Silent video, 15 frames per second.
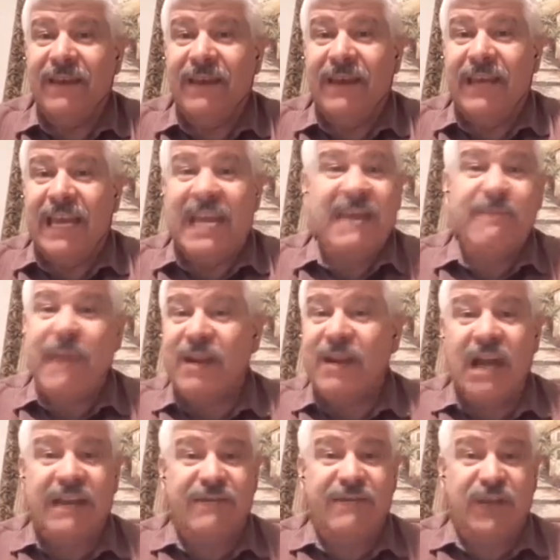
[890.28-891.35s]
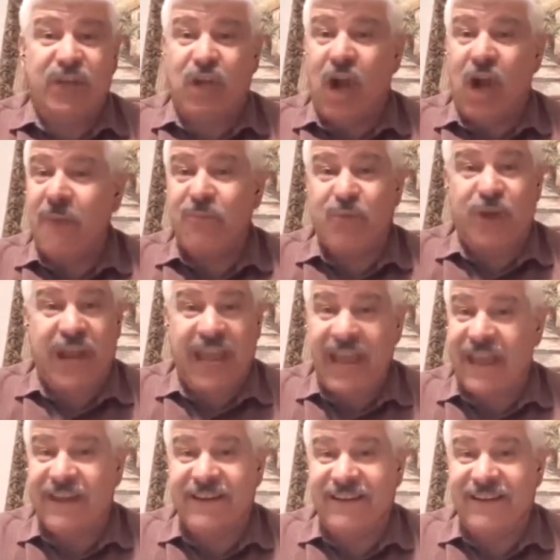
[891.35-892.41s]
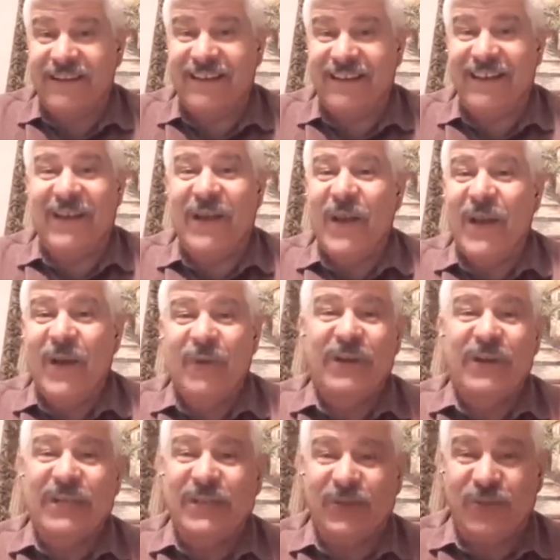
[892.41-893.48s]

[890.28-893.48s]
he may not even comprehend what he's reading.